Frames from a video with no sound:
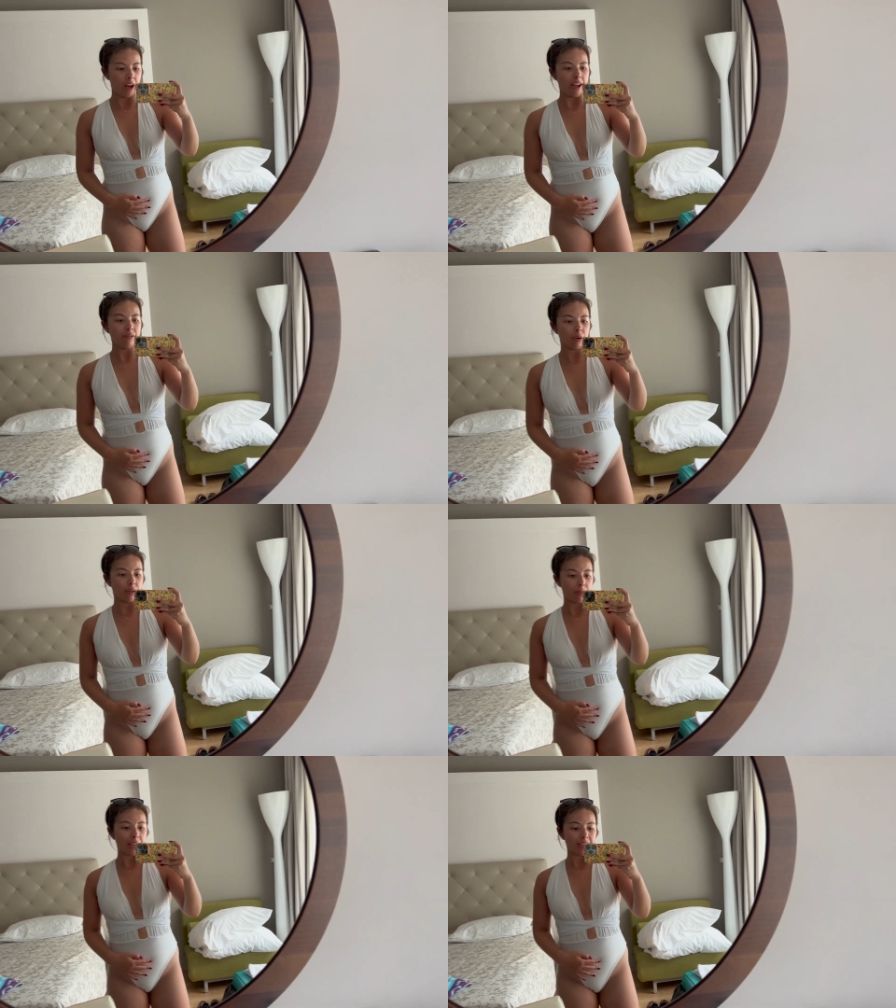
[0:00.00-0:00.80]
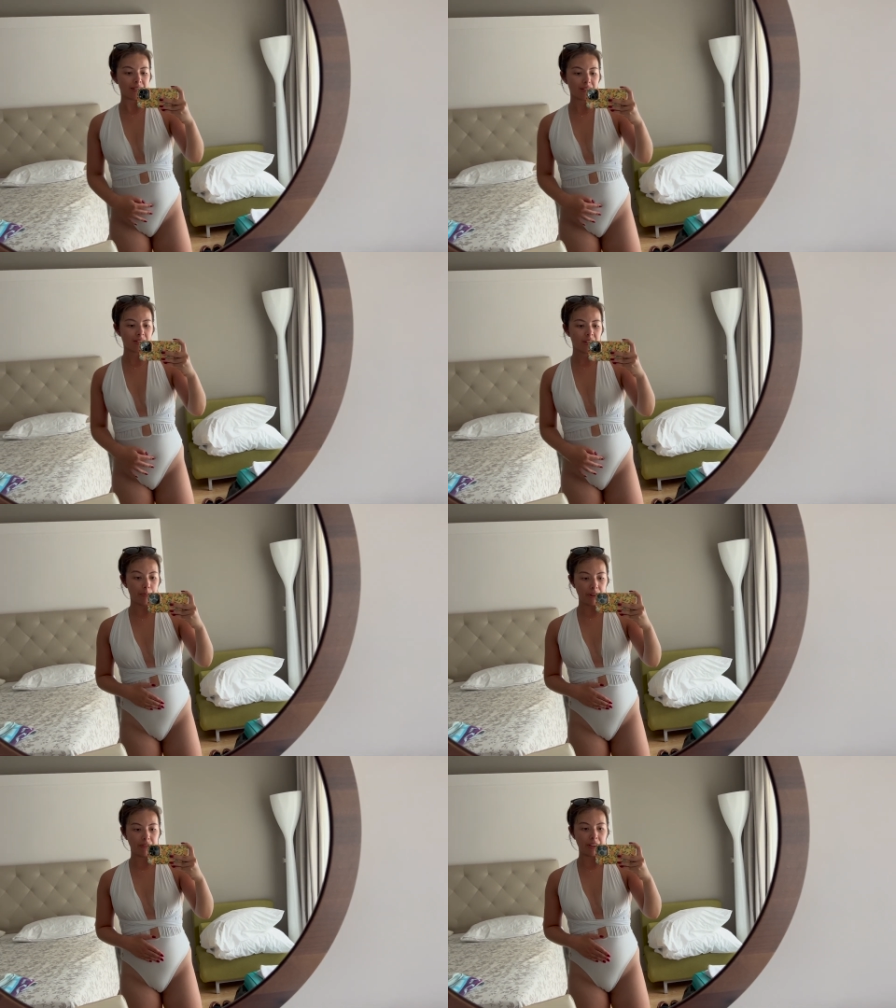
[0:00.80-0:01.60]
I've got the biggest
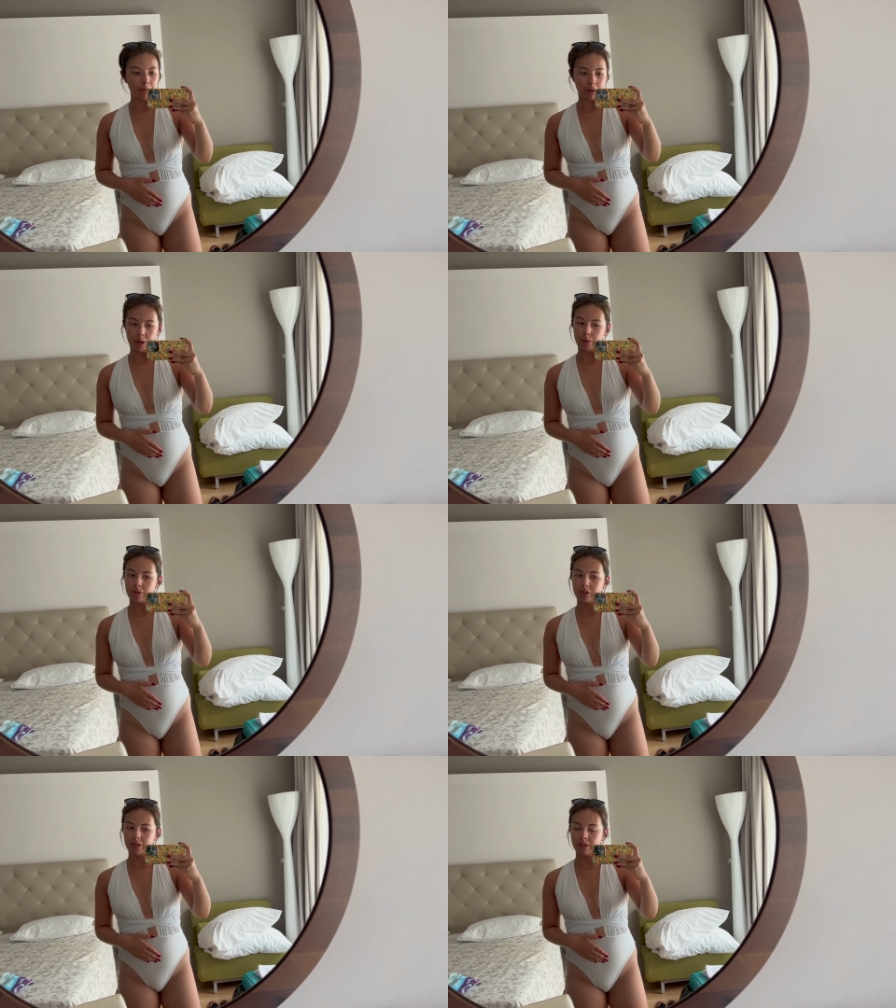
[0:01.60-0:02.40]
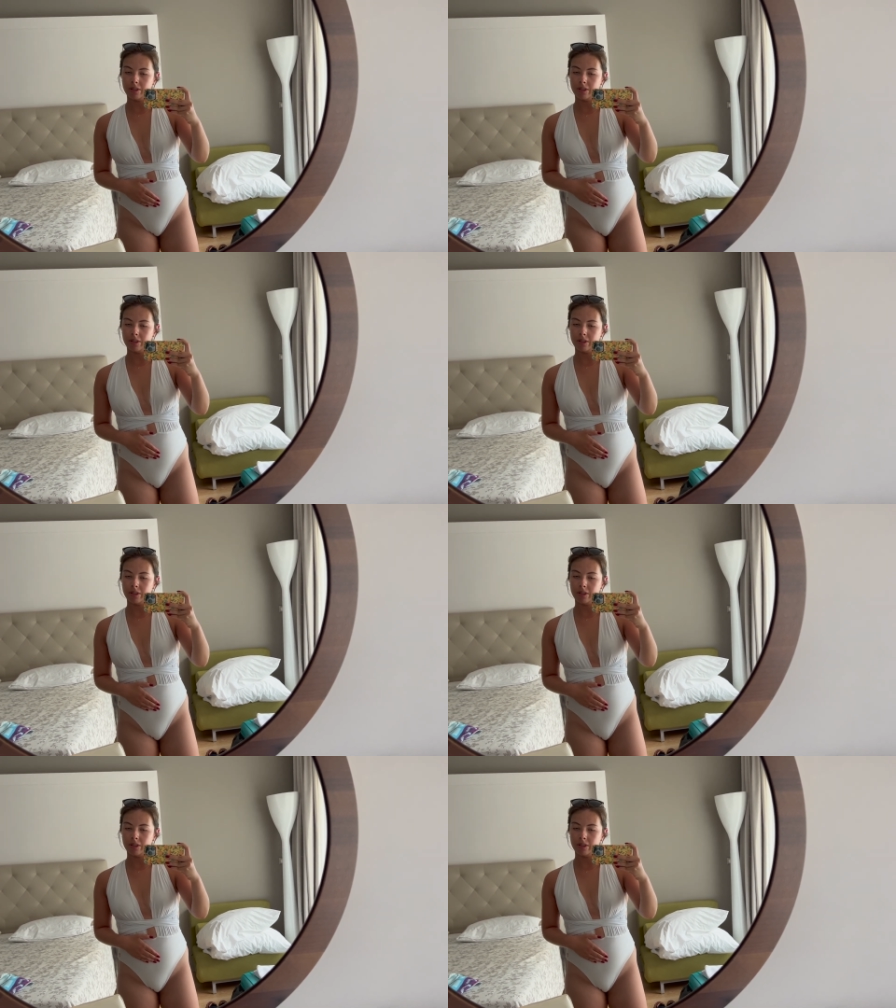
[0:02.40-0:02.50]
buffet bloat